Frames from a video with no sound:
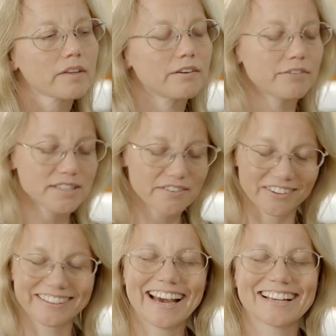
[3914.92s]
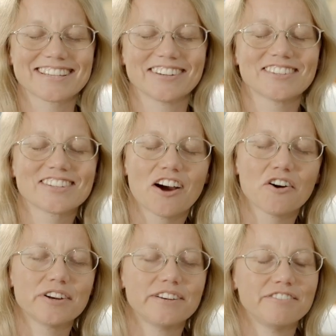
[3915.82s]
Yeah, first of all, yeah. So, so
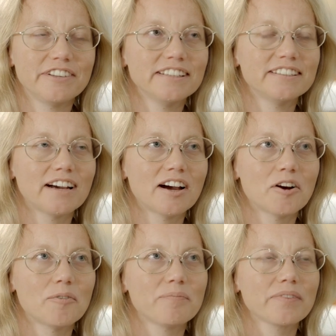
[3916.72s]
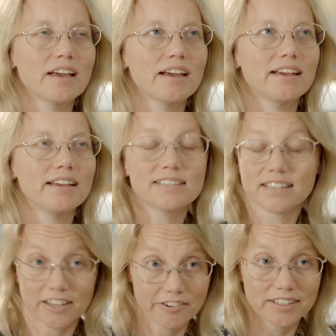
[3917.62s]
our field um, it's
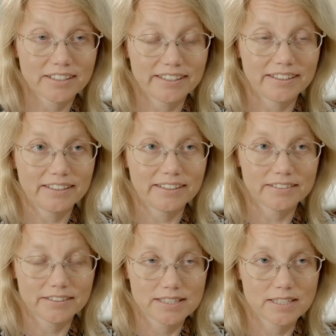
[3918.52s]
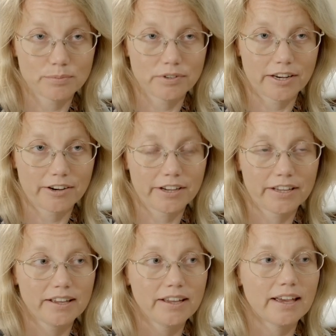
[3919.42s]
inherently
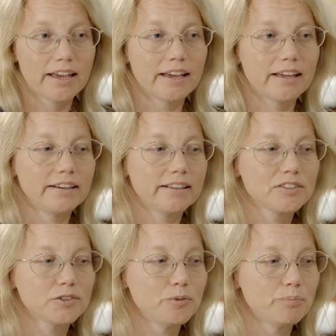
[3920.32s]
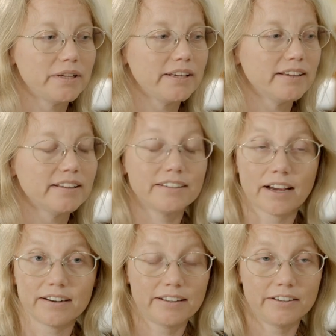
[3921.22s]
interdisciplinary, and it could be
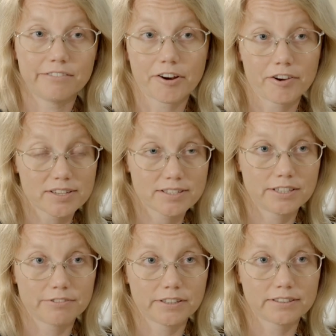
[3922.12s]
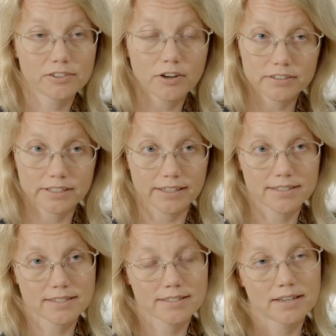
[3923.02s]
done in various different
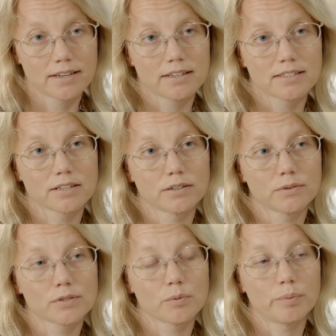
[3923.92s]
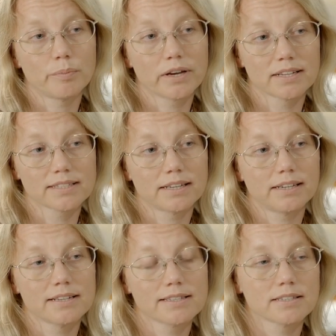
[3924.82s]
contexts. So, so biblical
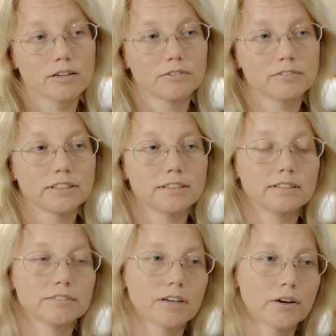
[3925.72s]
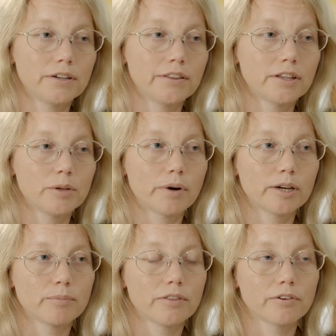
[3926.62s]
studies is often found in the
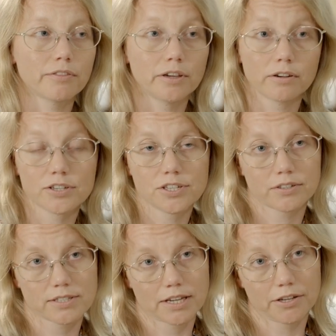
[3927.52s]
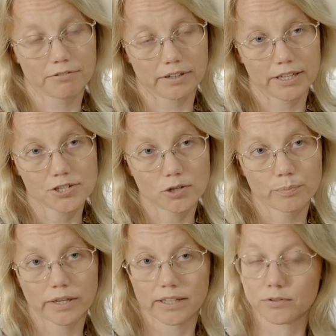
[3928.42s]
department of theology or study of
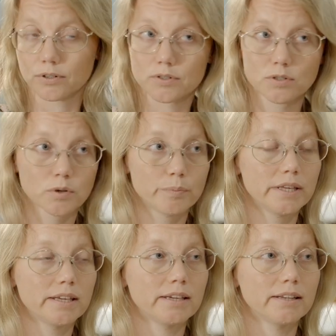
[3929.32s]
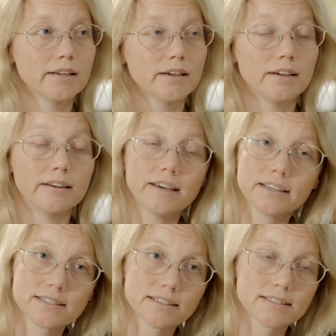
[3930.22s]
religion, but it could also be in Near
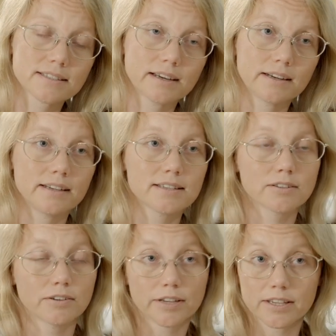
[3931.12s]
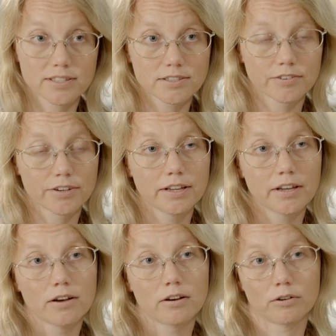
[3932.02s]
Eastern studies or history
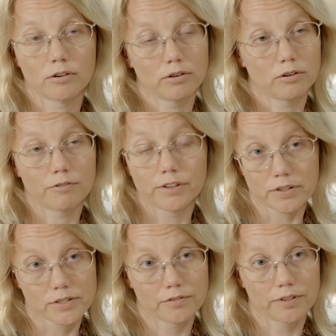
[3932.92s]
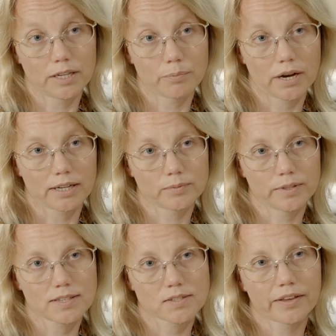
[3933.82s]
or, or philosophy
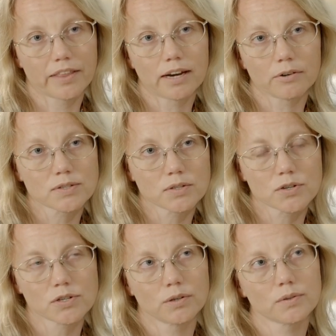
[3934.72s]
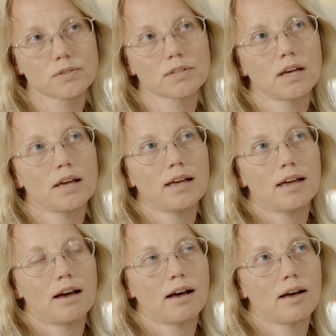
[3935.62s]
department. So that also shows
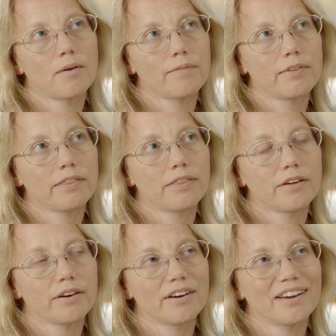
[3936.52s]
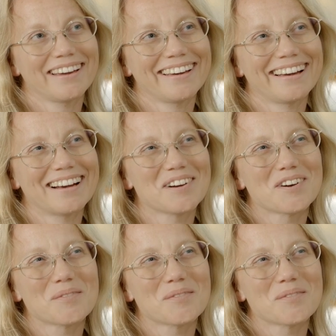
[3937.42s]
um, that the